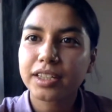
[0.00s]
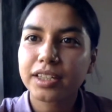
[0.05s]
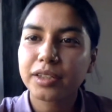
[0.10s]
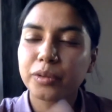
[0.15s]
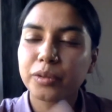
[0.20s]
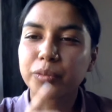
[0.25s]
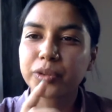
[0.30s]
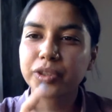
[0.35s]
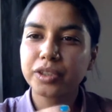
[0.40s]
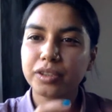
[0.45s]

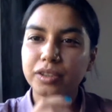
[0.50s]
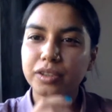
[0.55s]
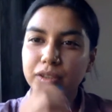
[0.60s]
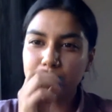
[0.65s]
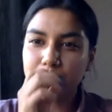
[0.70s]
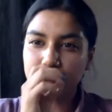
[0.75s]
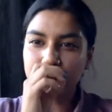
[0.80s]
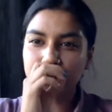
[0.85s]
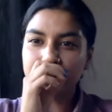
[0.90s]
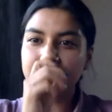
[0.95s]
we're
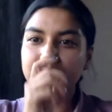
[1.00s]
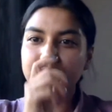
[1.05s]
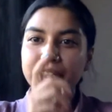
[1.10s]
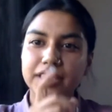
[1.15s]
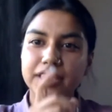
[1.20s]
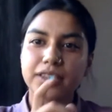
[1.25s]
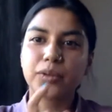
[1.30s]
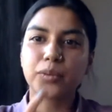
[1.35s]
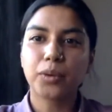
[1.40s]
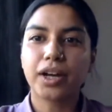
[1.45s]
going to
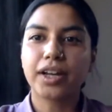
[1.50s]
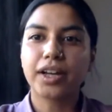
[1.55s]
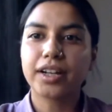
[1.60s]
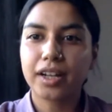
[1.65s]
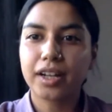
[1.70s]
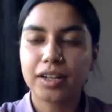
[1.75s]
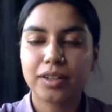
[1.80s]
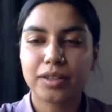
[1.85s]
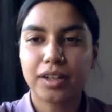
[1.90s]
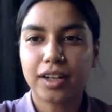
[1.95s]
hit the one
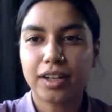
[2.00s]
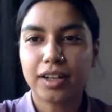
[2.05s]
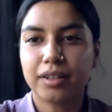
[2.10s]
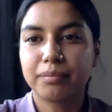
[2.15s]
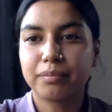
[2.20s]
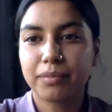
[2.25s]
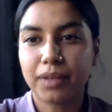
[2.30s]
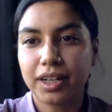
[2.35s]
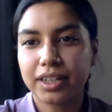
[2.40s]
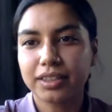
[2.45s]
hour
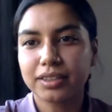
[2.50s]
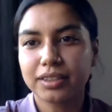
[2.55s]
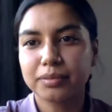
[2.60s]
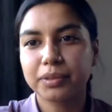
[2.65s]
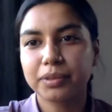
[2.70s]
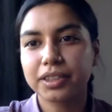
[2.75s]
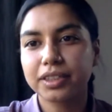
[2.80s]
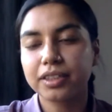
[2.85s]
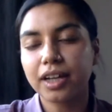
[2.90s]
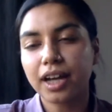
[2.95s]
mark,
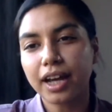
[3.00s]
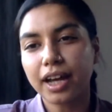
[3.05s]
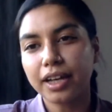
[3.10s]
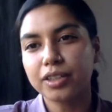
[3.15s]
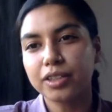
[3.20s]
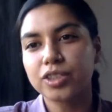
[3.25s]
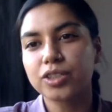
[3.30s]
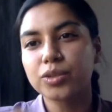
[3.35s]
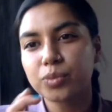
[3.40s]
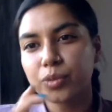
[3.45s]
but
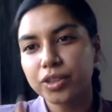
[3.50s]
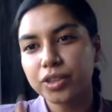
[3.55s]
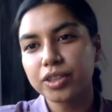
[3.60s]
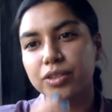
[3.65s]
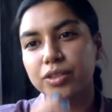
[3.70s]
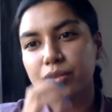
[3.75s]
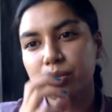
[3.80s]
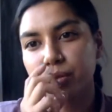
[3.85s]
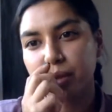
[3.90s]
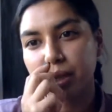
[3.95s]
I just
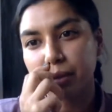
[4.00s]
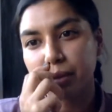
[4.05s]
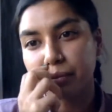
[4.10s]
wanted to,